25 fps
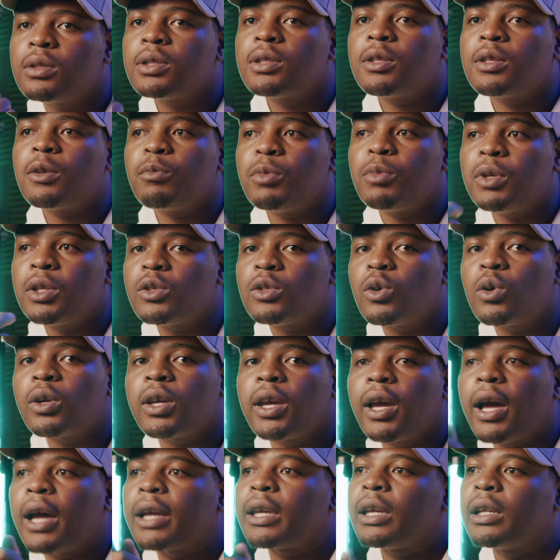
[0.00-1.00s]
did the beat.
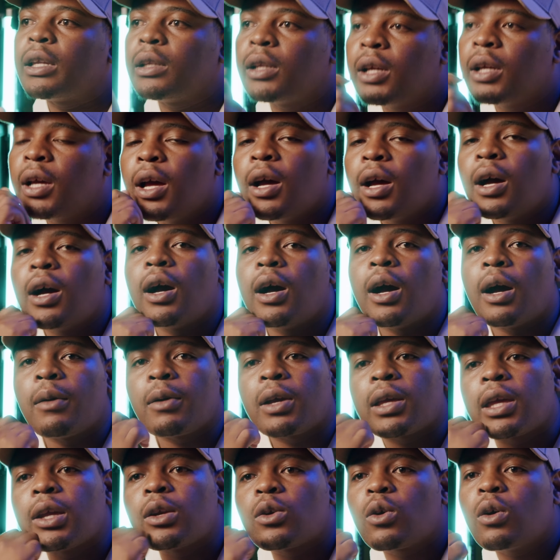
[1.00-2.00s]
Okay, I can
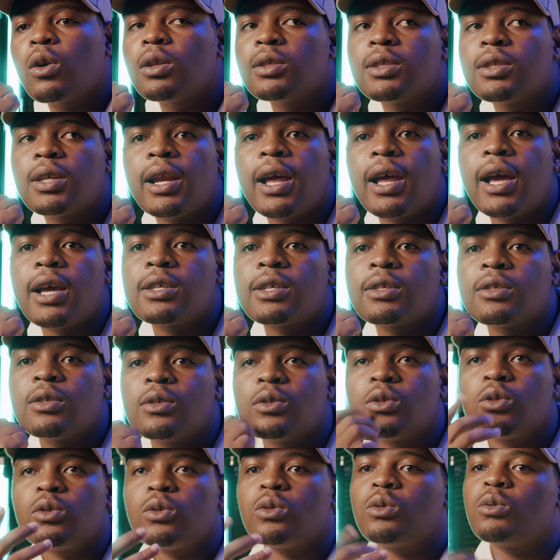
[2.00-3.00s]
call Tala
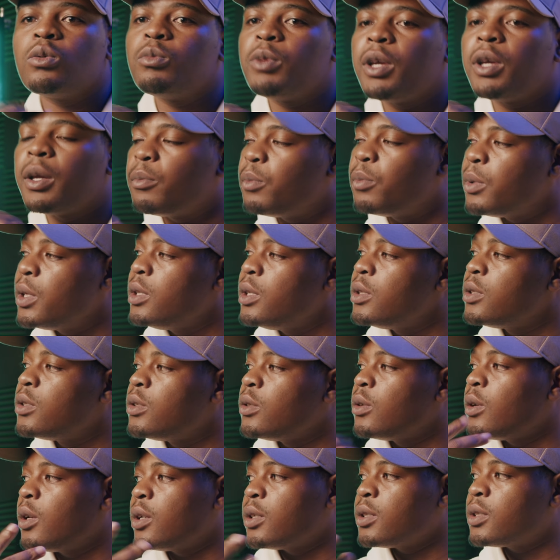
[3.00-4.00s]
ICU to do me a beat.
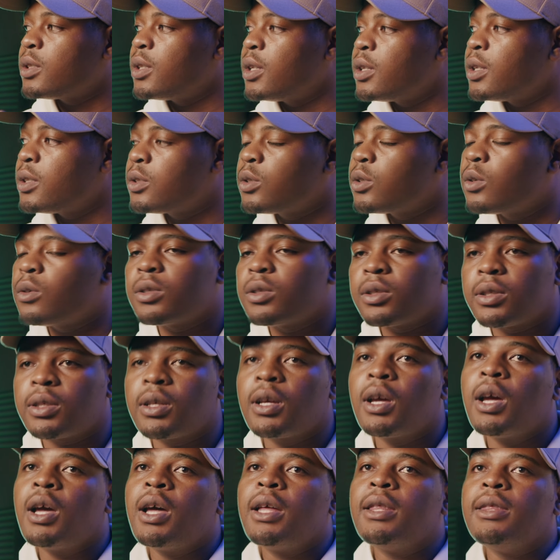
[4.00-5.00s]
You understand? So,
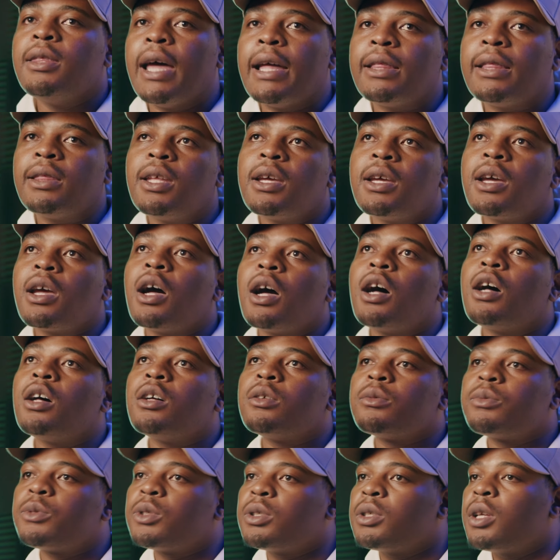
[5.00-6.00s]
mm-hmm. That thing
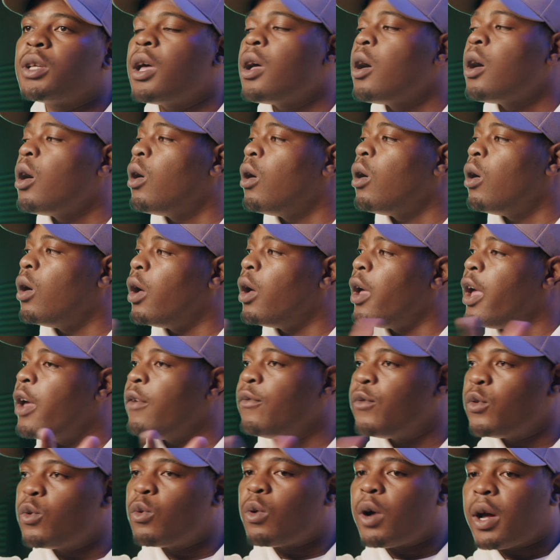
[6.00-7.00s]
helps
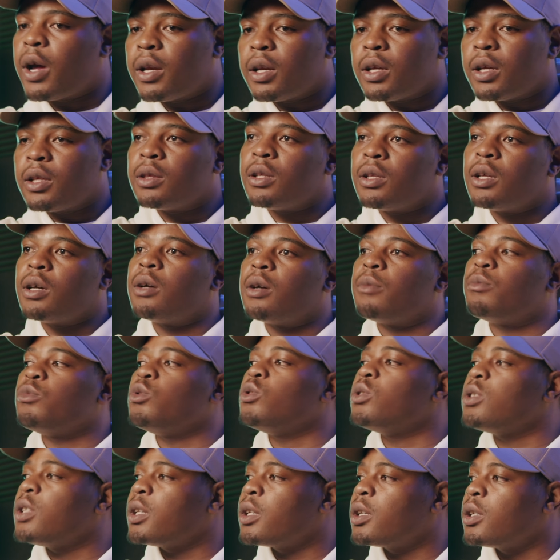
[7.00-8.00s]
everyone in the
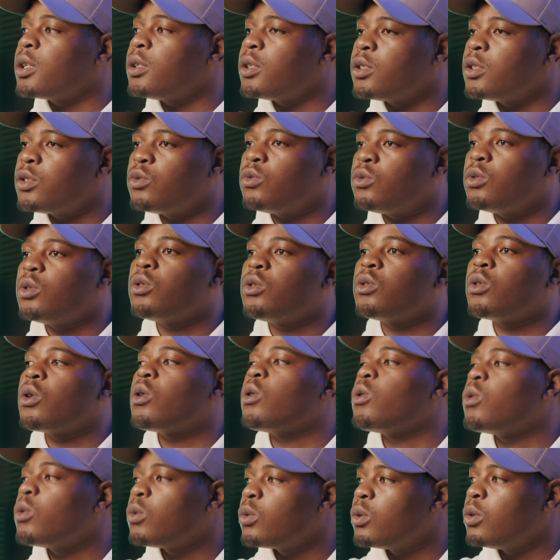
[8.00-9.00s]
music industry
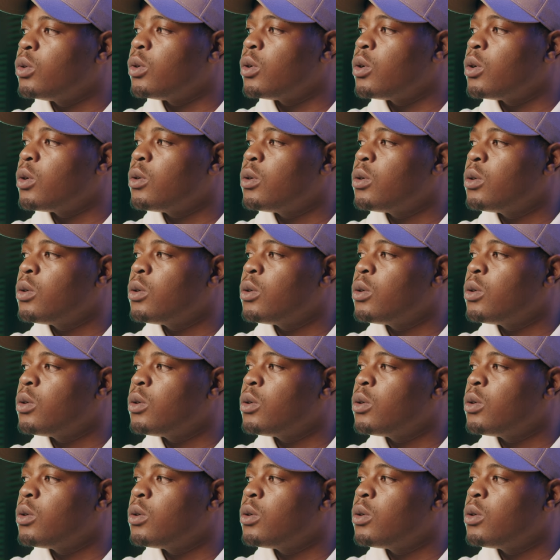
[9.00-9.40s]
grow, you know?